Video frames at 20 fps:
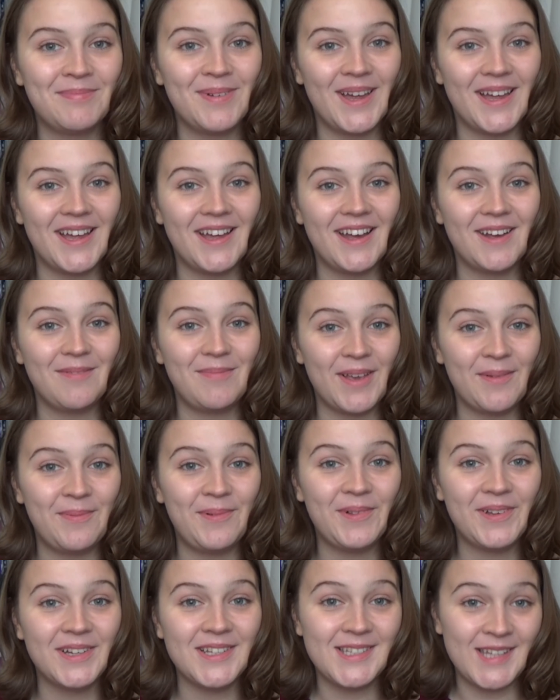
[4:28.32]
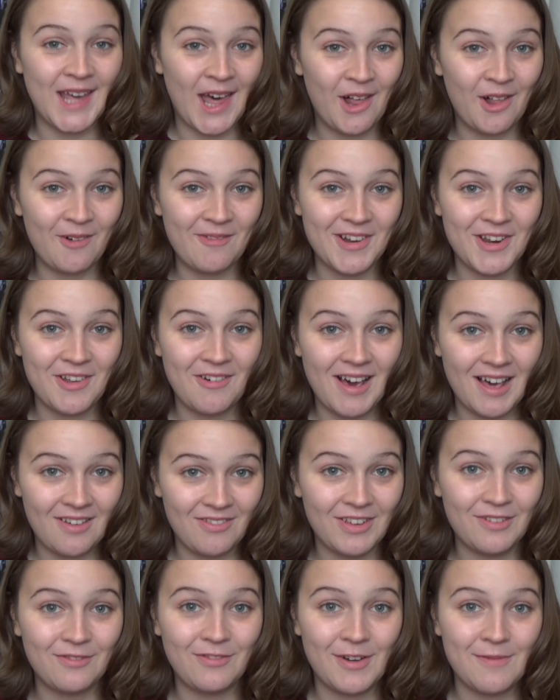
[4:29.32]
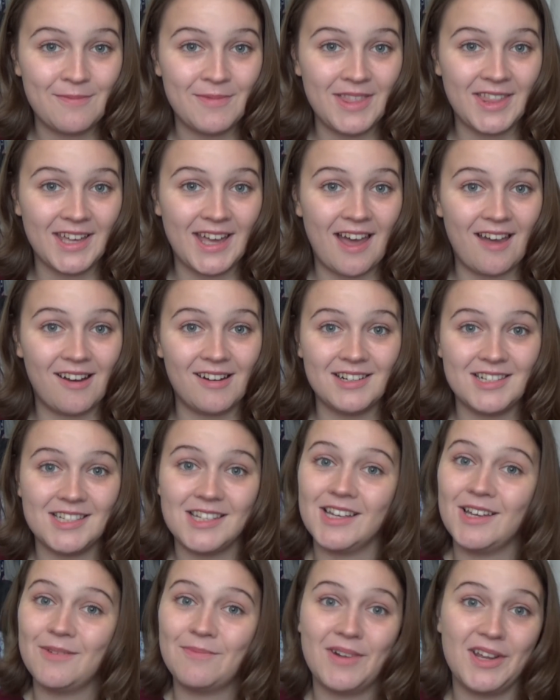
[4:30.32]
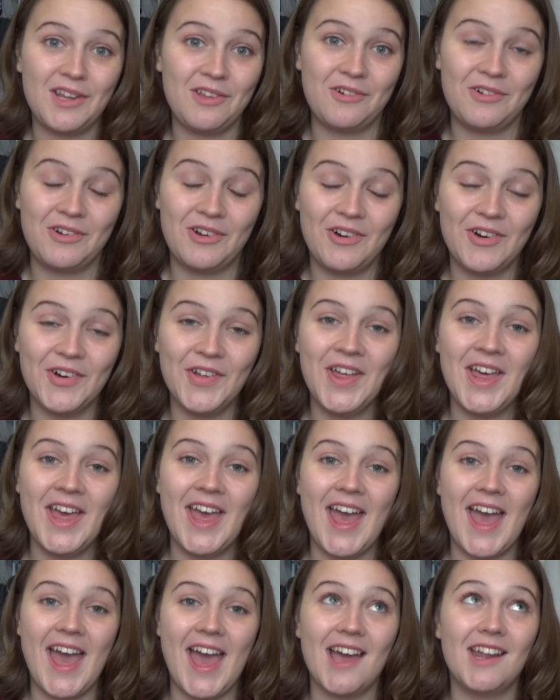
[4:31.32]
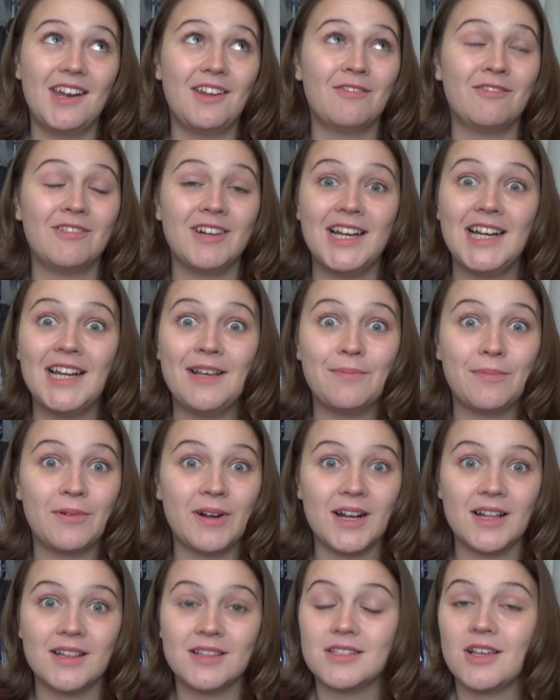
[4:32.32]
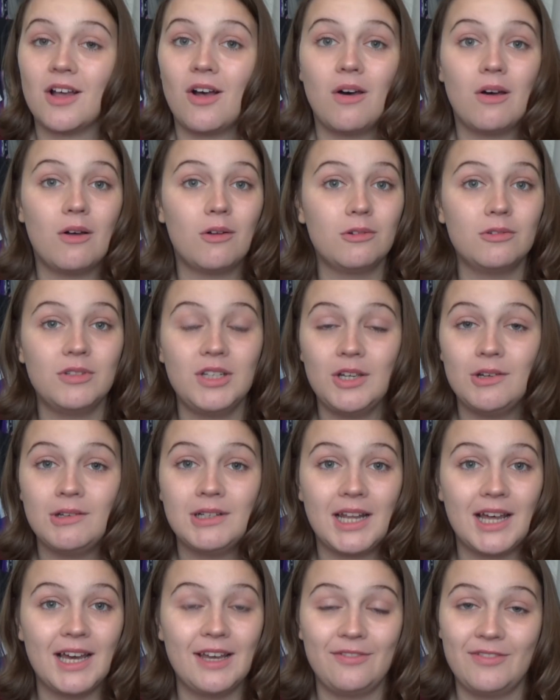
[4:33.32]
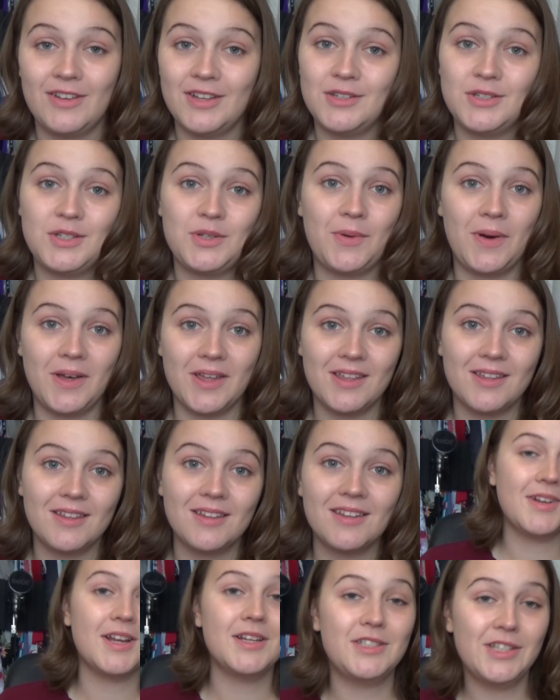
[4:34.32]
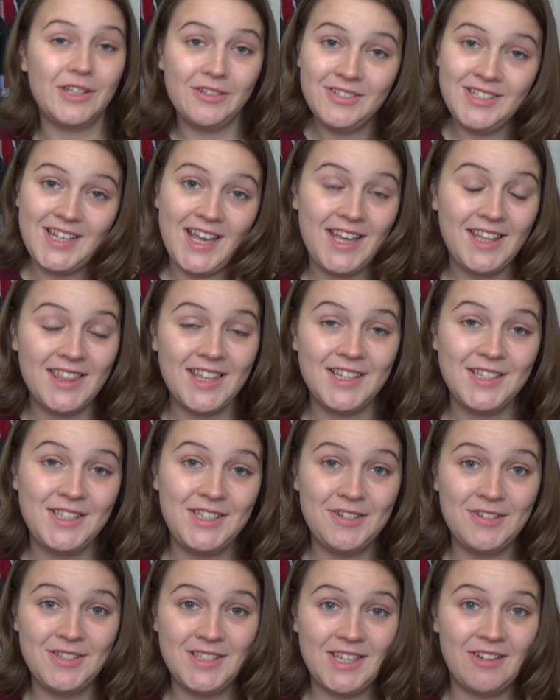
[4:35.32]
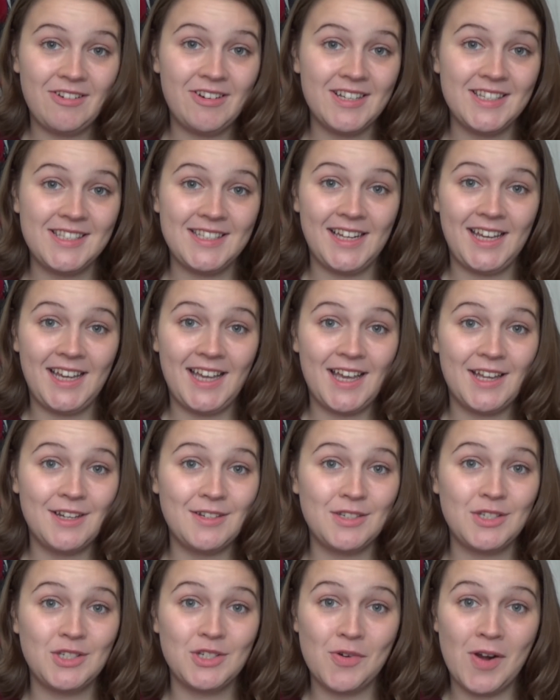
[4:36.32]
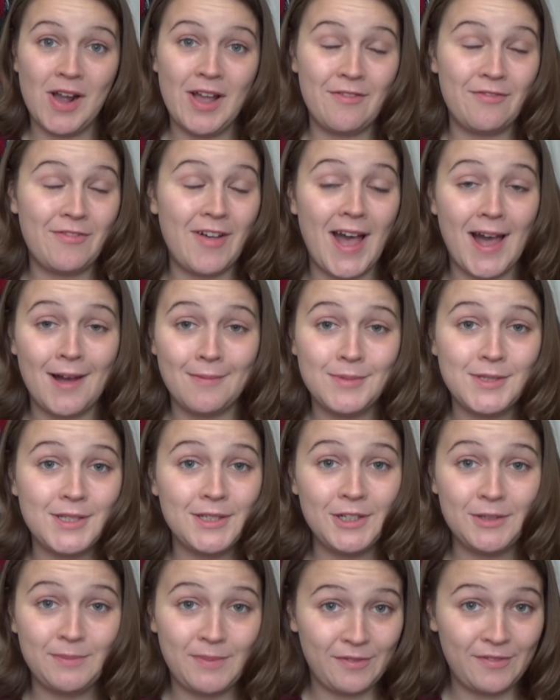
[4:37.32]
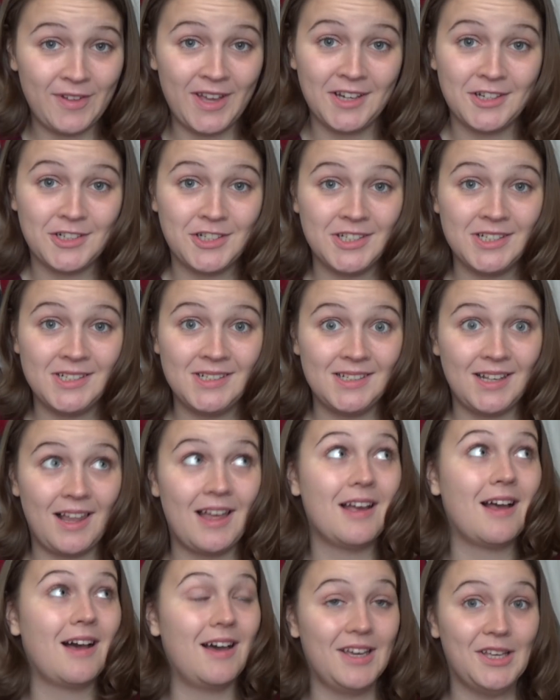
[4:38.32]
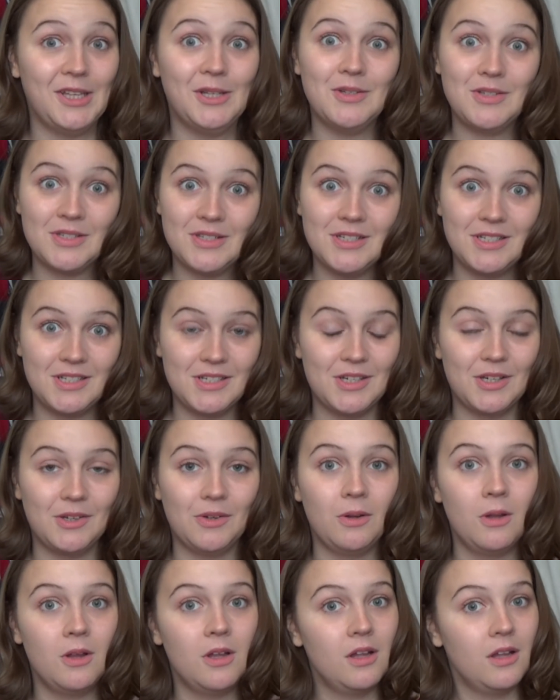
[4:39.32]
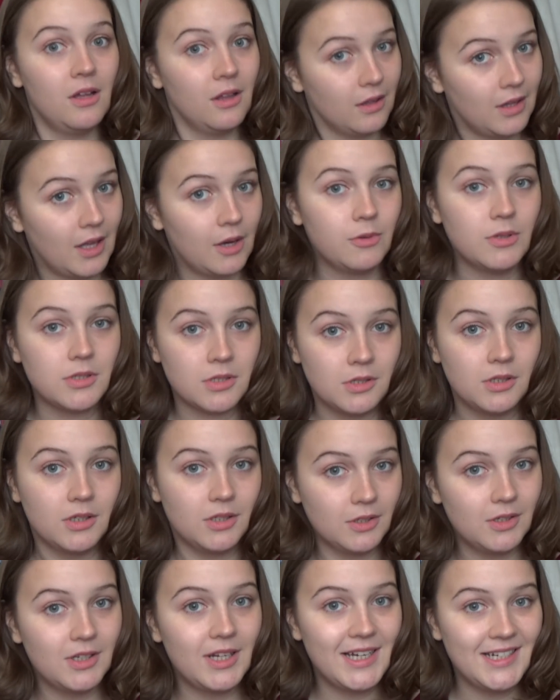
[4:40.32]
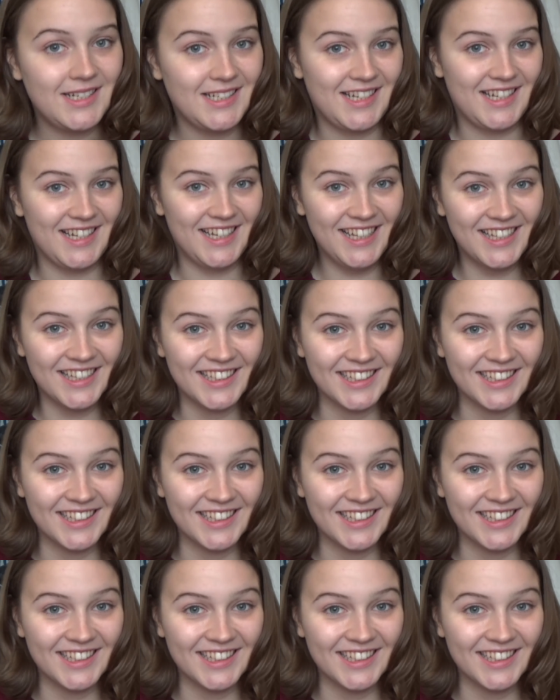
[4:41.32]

but people can tell when you're having fun with the character and when you're not, and it really breathes a whole new life into it. Don't take things too seriously and strive for absolute perfection like I used to do. That was not a good idea.